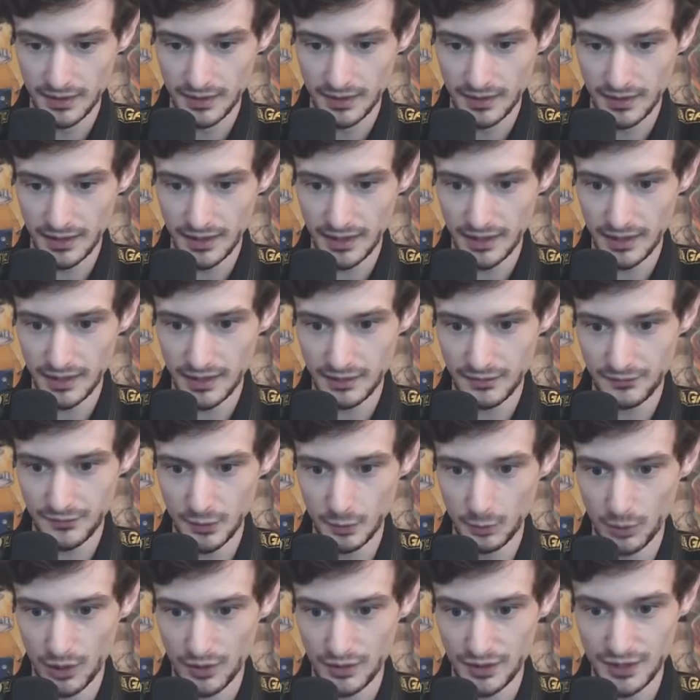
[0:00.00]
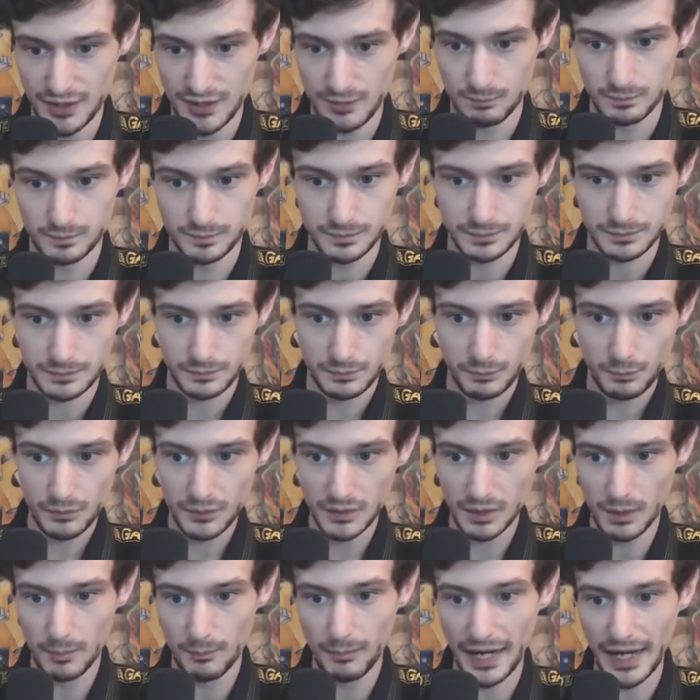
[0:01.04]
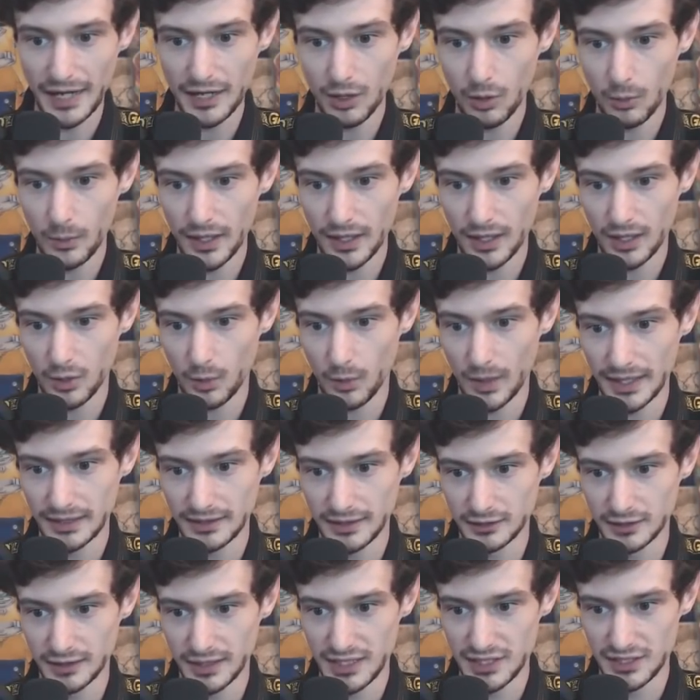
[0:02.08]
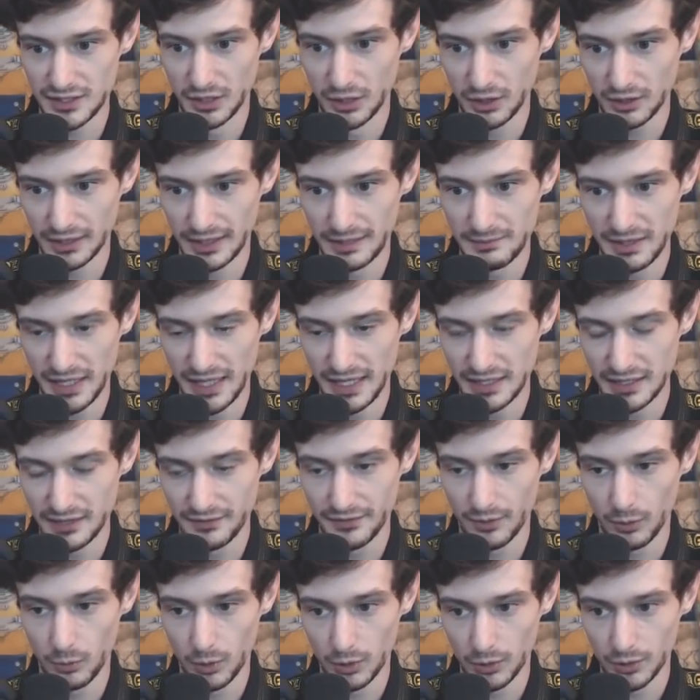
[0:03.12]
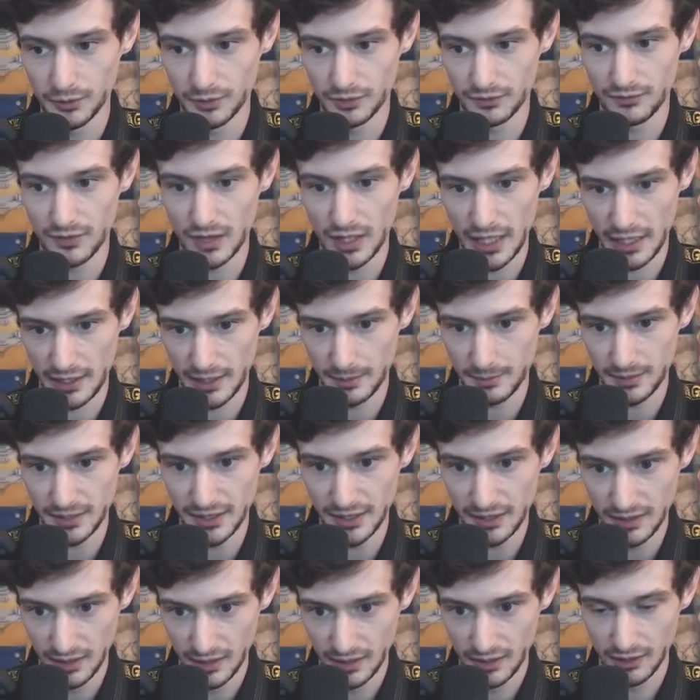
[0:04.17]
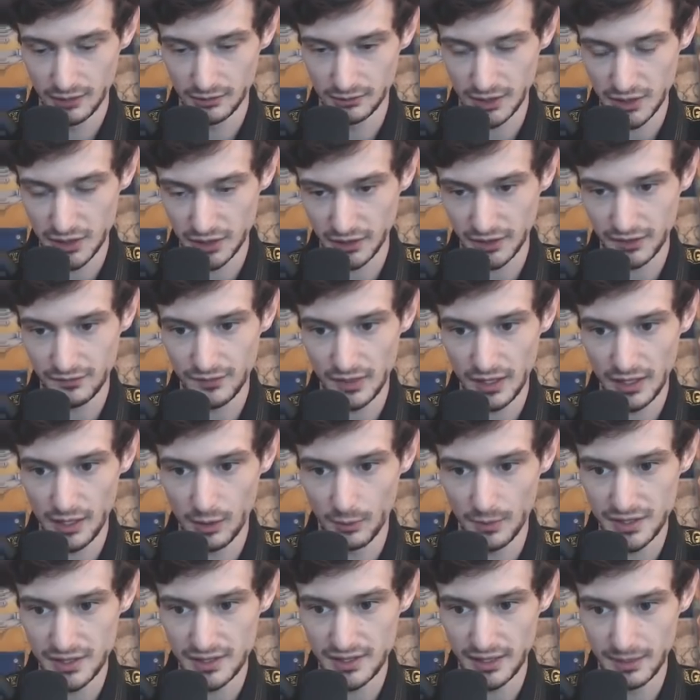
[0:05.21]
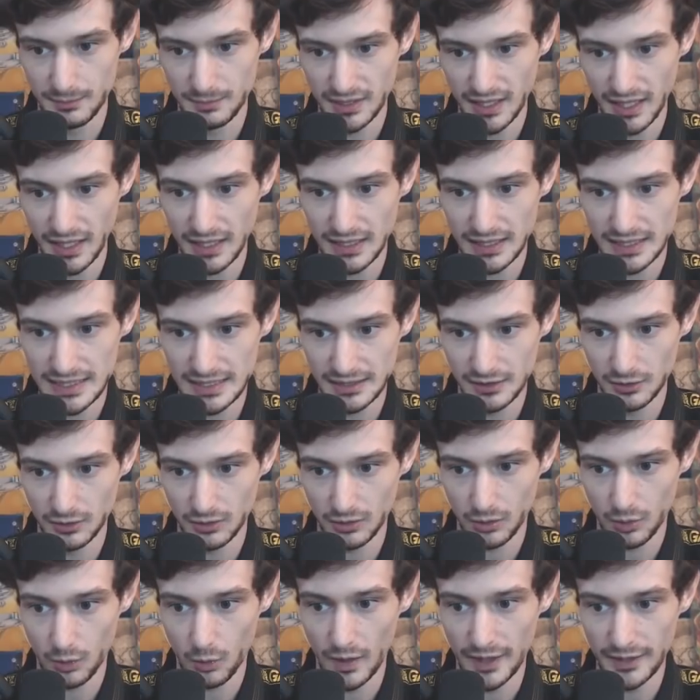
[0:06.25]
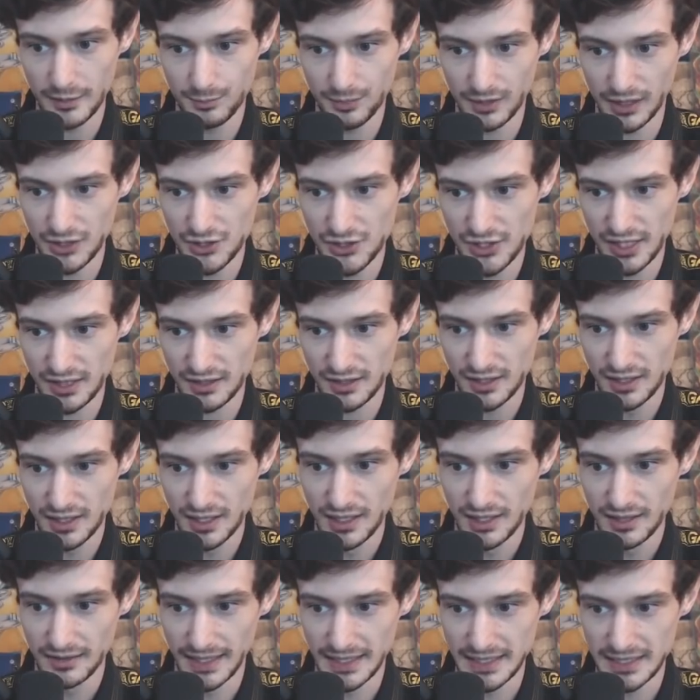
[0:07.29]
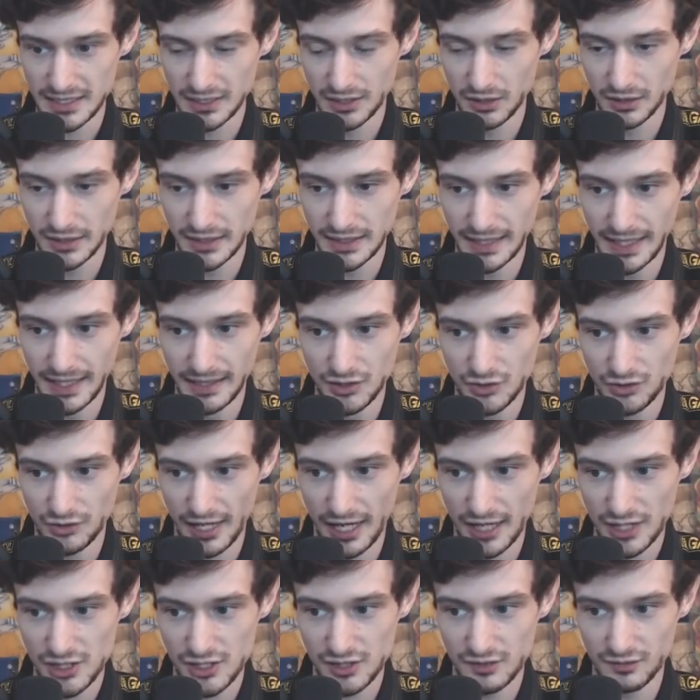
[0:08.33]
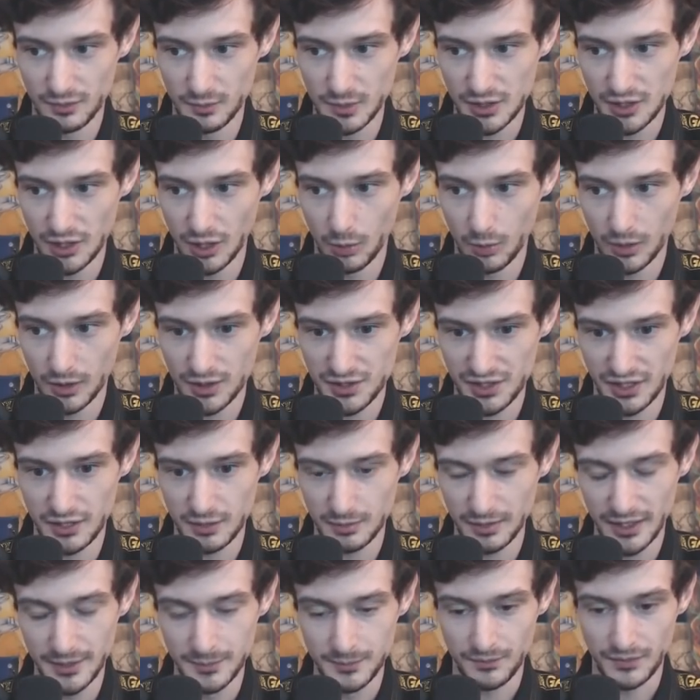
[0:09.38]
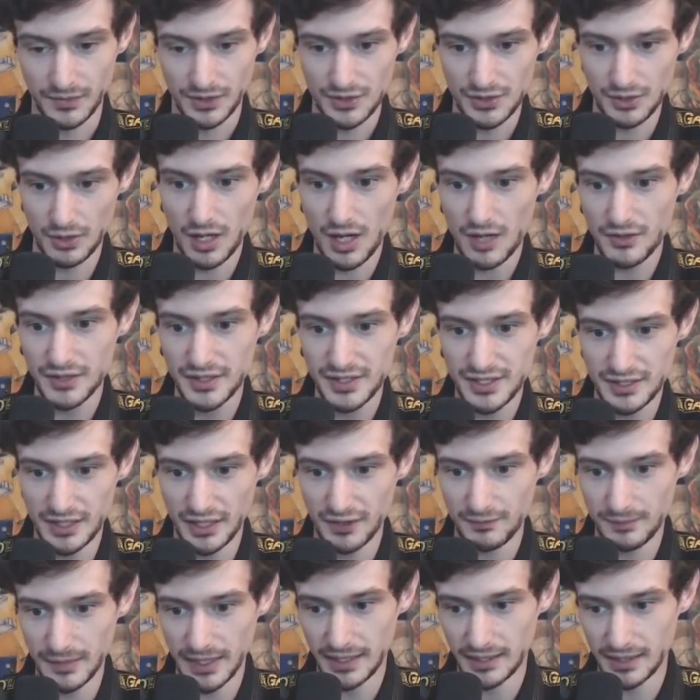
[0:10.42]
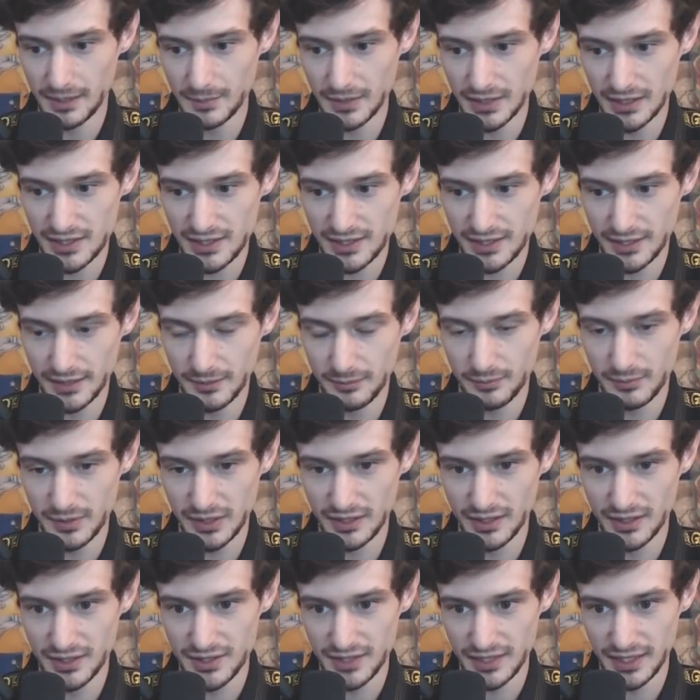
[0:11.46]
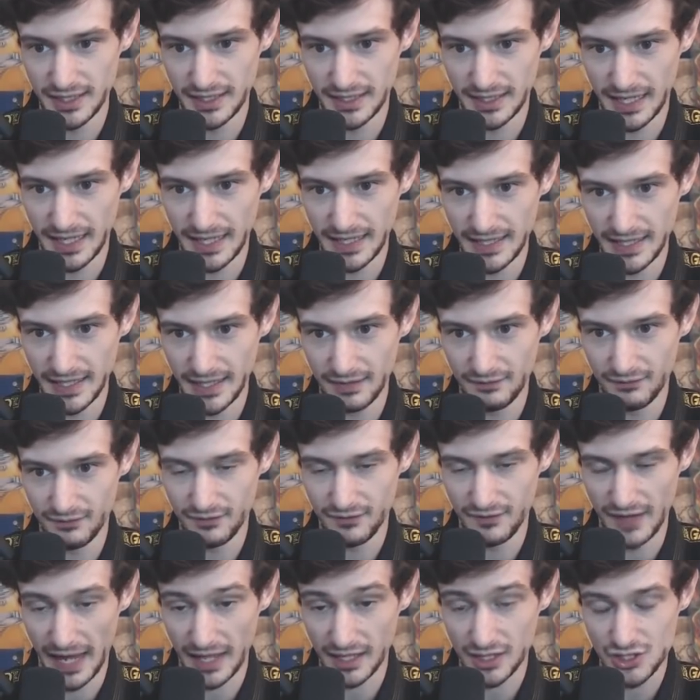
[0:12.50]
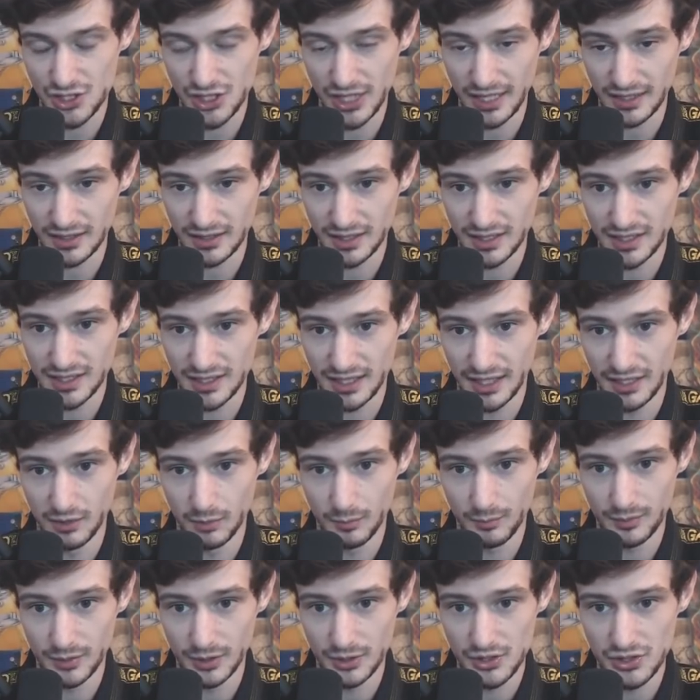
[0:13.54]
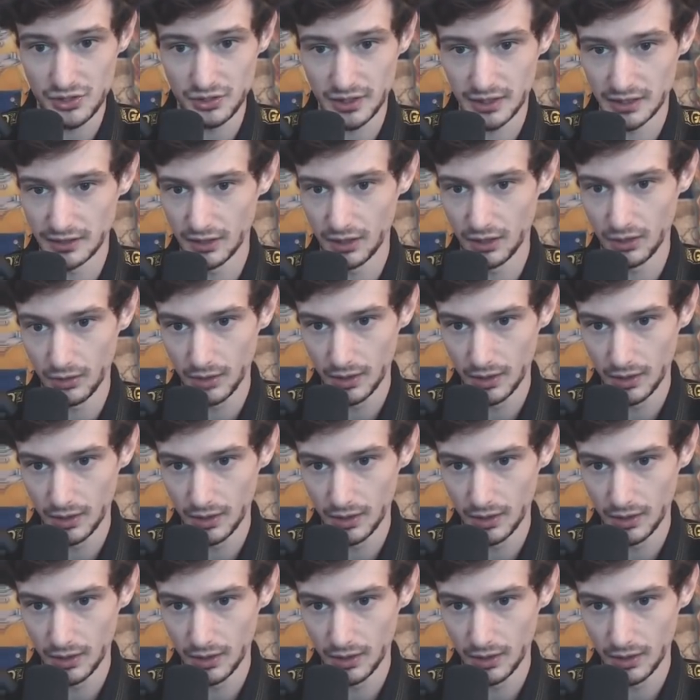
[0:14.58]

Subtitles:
And a few more of these. BioWare quite literally has no claim to any of the world or Fallout IP. Originally, Fallout was Tim Kane's little quiet project that slowly gained traction from his coworkers at Interplay. So all this stuff, man, I'm going to skip because, like, I can't fact check this. I don't personally know